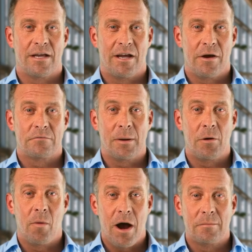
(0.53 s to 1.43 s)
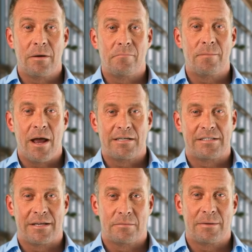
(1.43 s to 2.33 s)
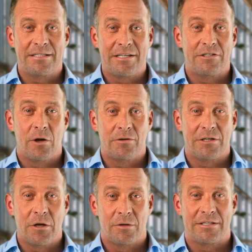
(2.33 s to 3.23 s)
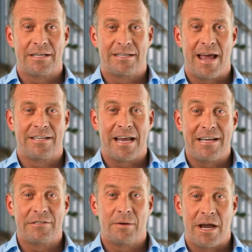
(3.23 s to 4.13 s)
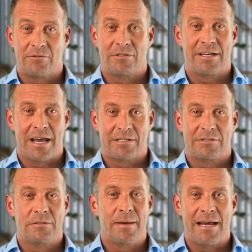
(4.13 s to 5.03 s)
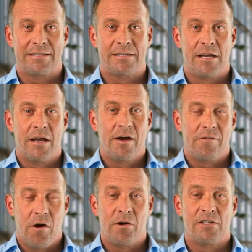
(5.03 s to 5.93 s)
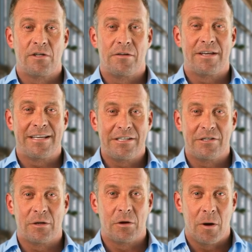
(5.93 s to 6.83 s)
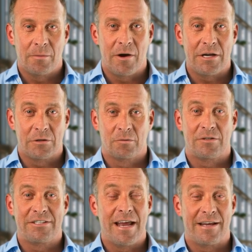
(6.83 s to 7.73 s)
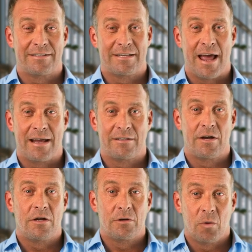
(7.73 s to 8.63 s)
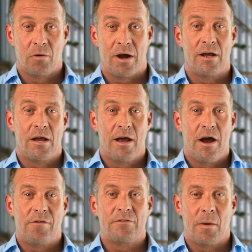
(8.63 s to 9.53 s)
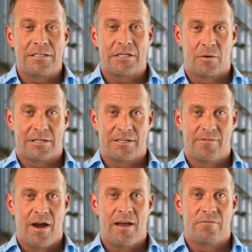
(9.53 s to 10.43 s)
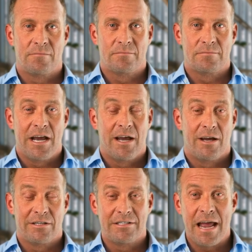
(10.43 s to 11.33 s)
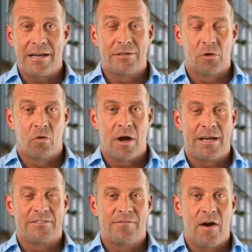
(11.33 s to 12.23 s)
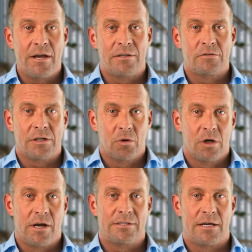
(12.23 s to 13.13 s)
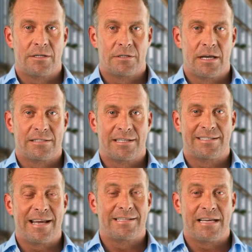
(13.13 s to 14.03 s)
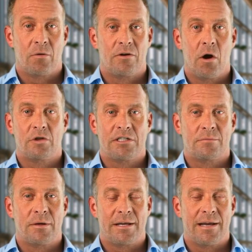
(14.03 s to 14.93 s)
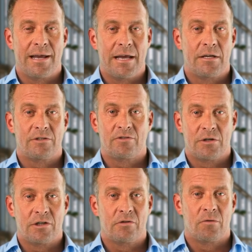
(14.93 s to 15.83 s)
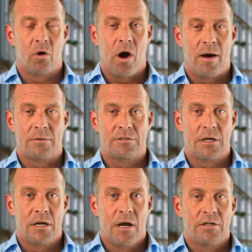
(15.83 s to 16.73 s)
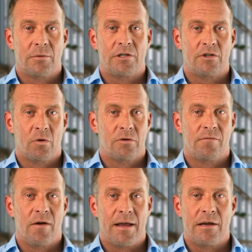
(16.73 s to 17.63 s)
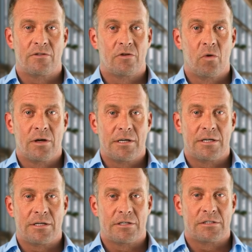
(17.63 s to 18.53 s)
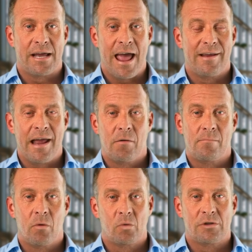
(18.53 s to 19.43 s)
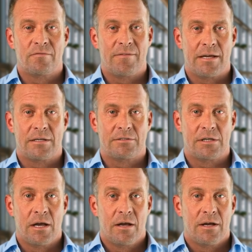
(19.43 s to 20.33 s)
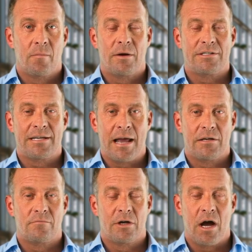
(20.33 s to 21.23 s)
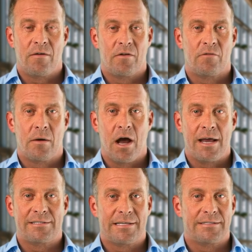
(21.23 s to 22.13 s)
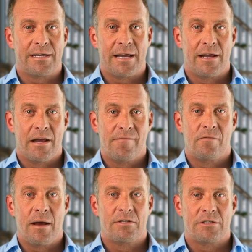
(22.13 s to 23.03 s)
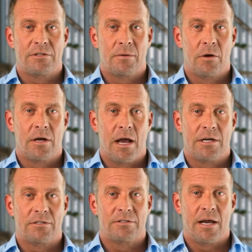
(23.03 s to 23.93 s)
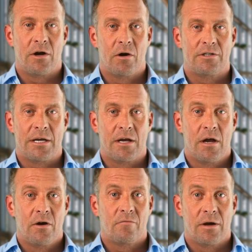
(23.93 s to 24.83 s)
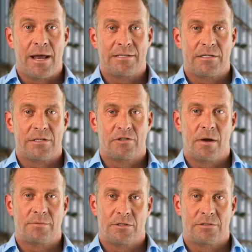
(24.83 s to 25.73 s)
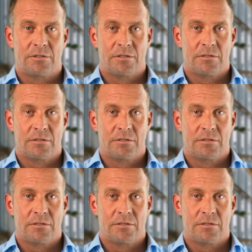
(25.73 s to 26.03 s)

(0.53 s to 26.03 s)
There has been quite a bit of buzz in the business continuity/enterprise resilience space focused on the Digital Operational Resilience Act, DORA, of 2025. Understanding DORA is vital to the organization as it sets out noticeably clear and stringent requirements to ensure that financial organizations and their important vendors can withstand and recover from ICT, information and communication technology, related disruptions.